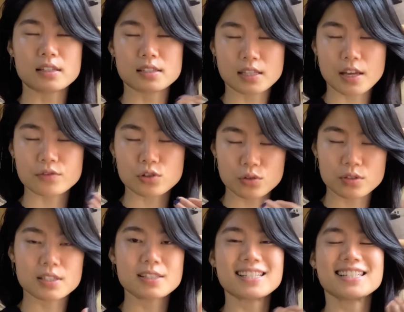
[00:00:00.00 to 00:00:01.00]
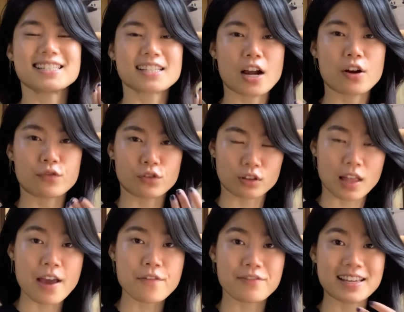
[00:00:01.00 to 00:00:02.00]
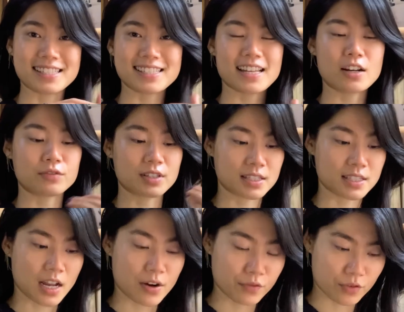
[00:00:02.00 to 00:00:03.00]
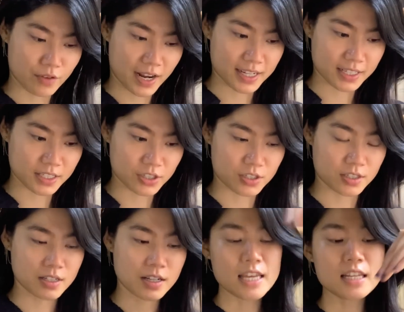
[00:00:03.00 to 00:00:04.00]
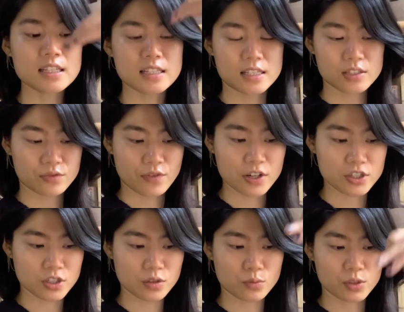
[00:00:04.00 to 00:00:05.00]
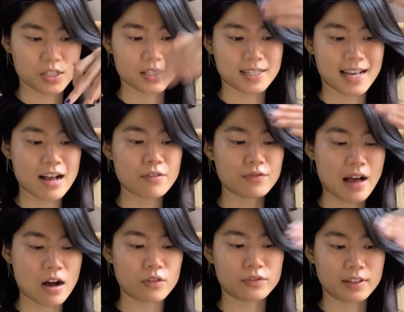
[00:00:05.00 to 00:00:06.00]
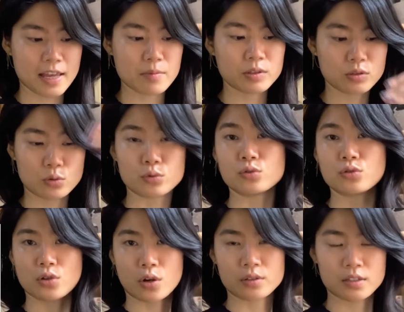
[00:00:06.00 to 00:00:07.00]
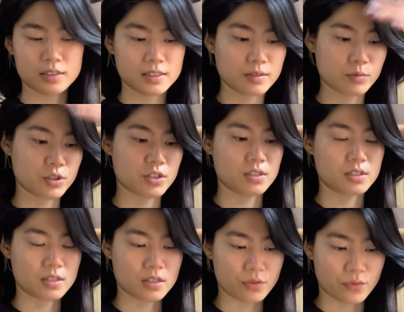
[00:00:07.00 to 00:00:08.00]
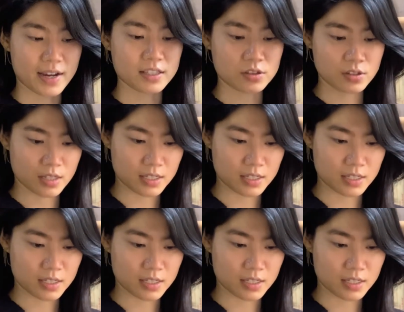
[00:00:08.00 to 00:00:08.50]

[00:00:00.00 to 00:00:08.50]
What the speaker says: the slave chooses the desire for life instead of the desire for recognition, in this function which is Kampf auf Leben und Tod, which is the fight to the